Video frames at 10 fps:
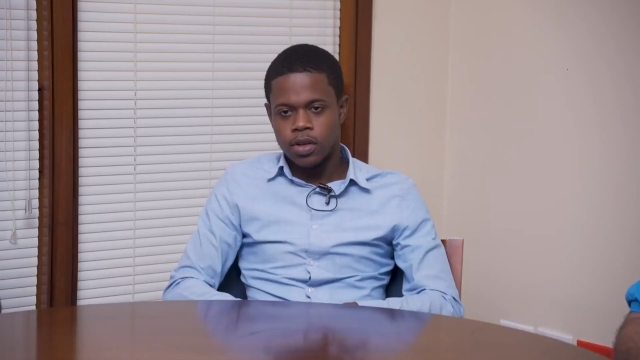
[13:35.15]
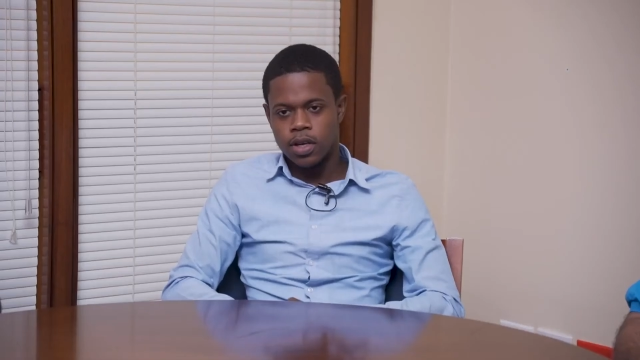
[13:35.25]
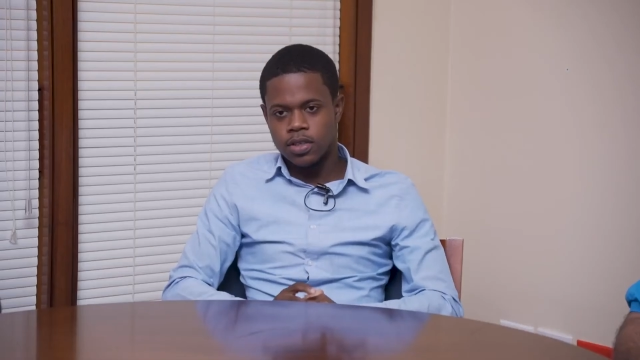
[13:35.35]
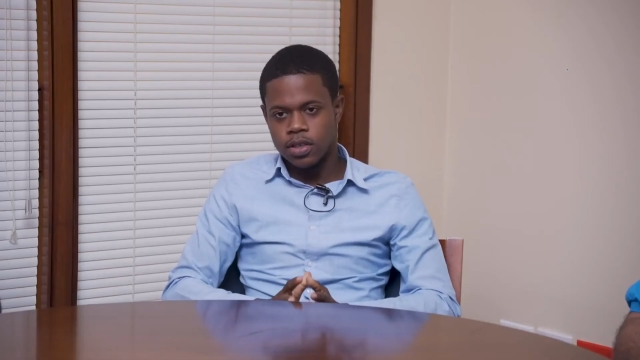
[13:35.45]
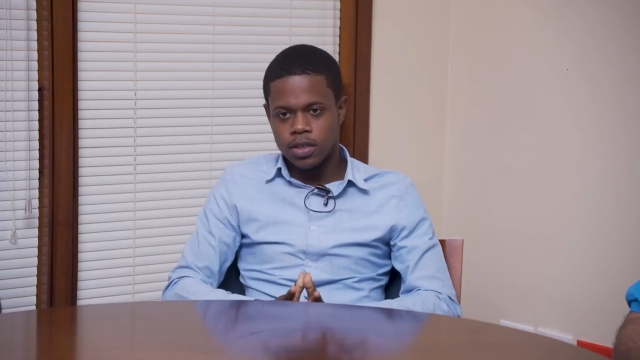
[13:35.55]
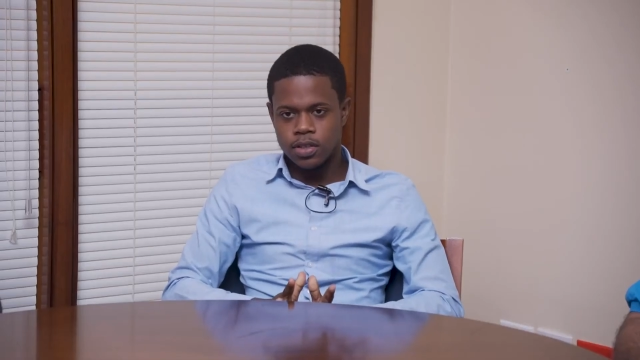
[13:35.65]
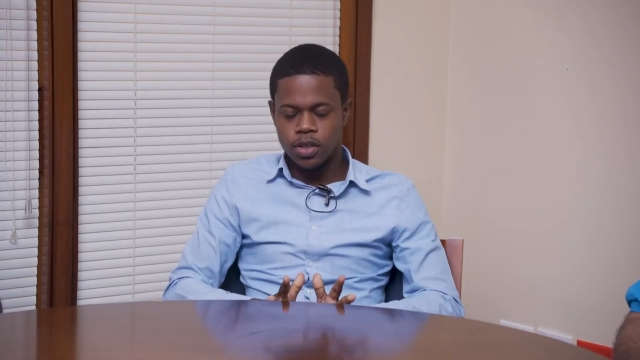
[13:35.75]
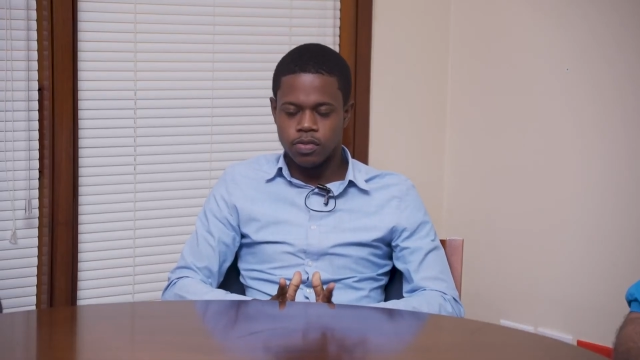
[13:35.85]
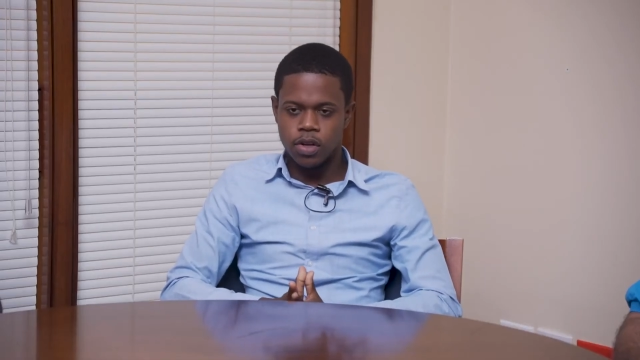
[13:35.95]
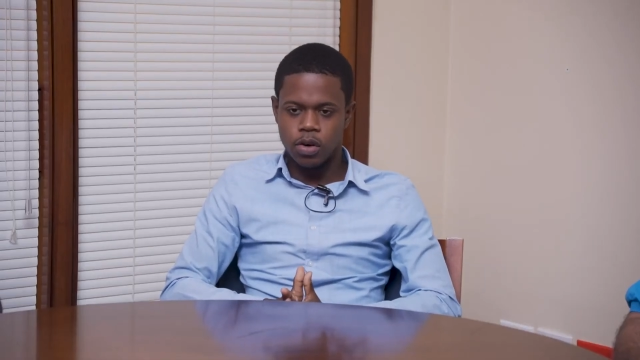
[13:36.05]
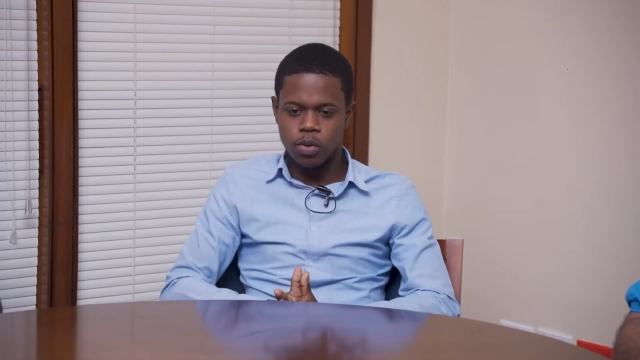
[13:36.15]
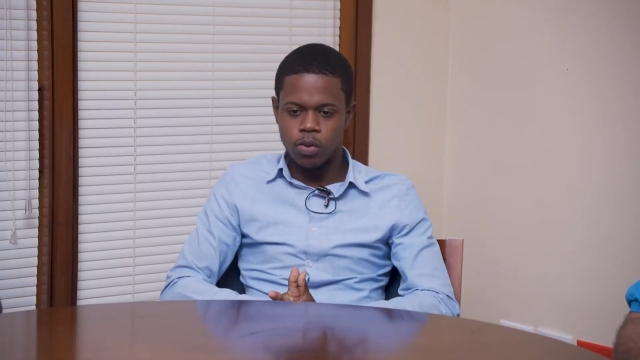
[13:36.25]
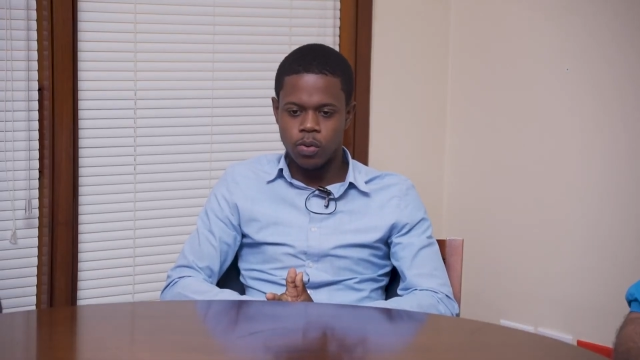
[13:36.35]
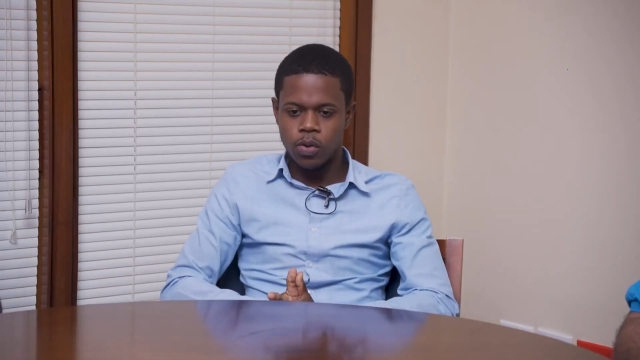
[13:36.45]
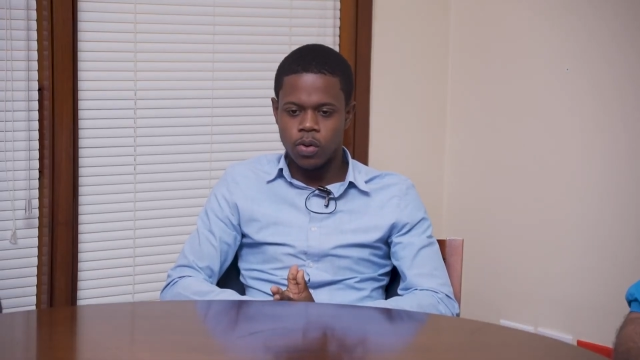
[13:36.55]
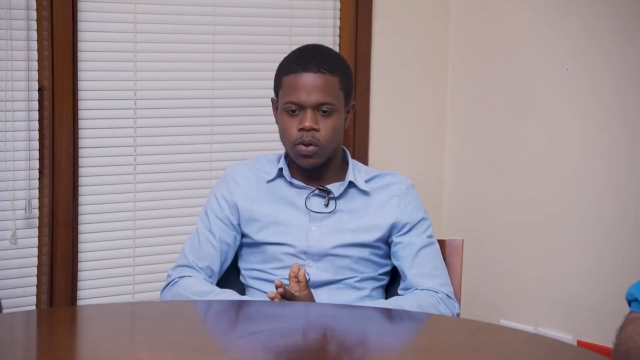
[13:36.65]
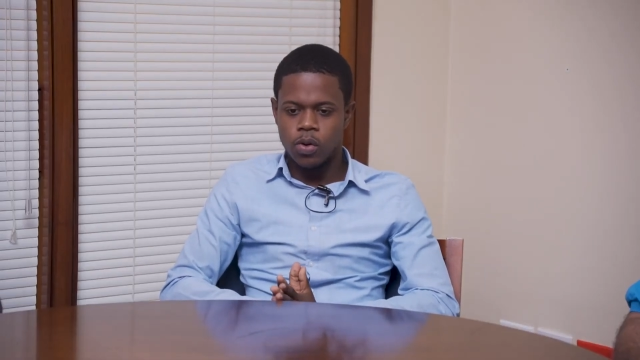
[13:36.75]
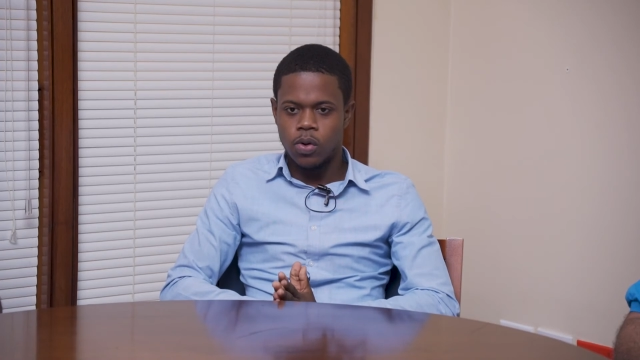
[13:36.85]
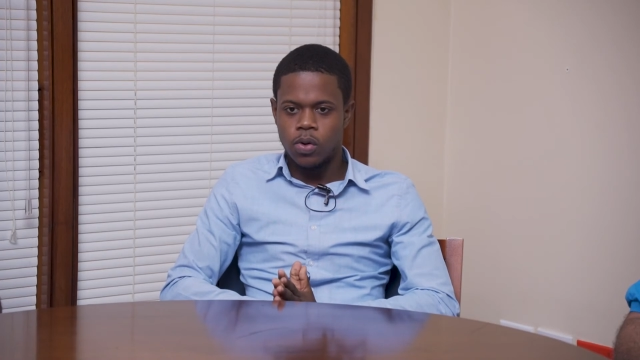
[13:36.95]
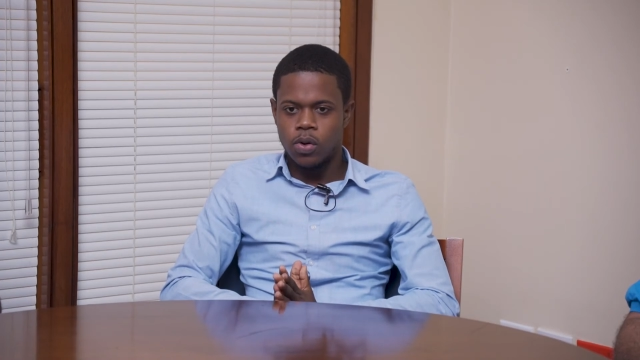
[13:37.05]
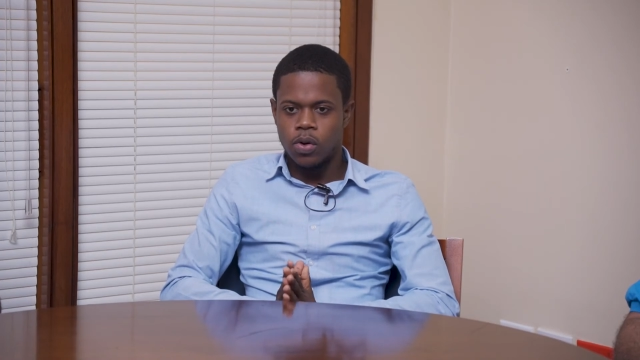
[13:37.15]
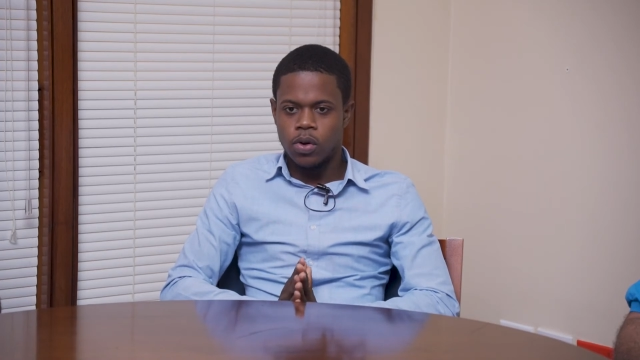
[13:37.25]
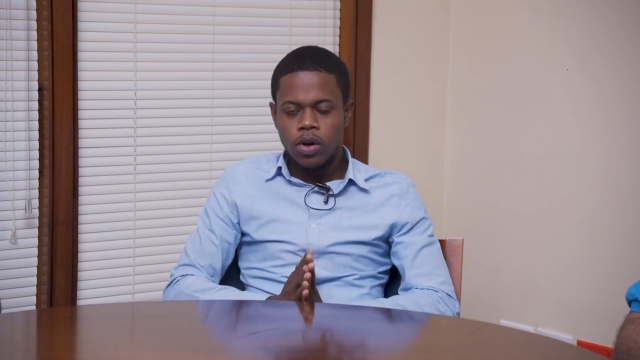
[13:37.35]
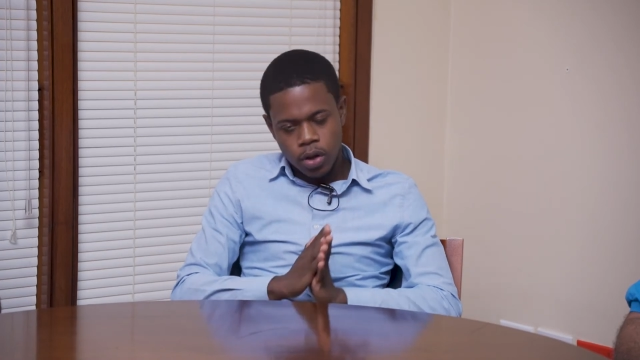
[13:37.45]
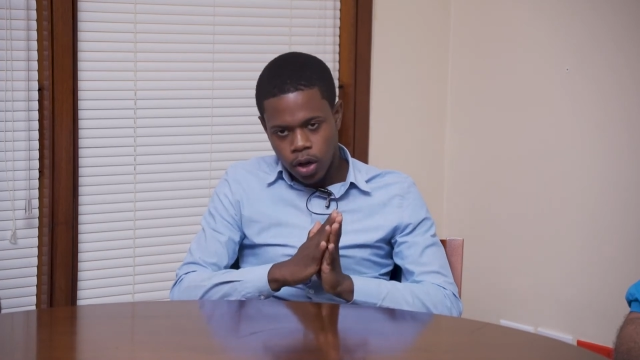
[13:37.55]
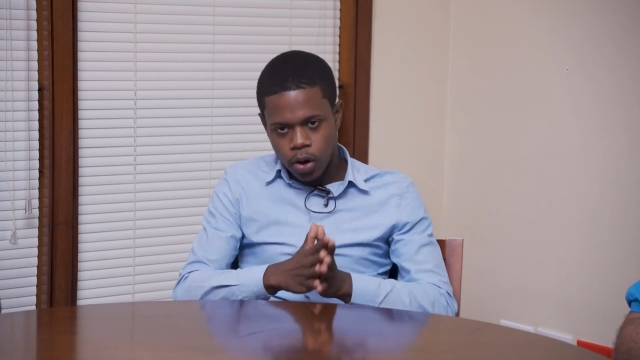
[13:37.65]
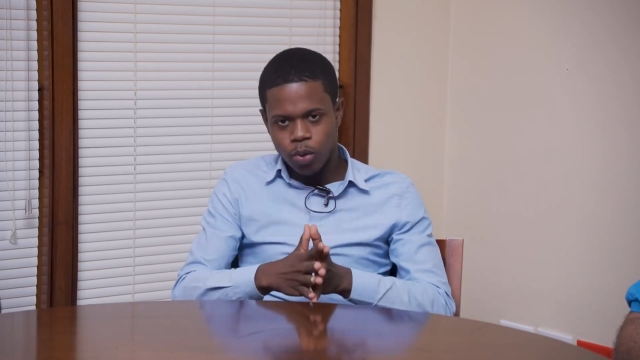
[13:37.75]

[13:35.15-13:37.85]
Excellent stuff. Now, not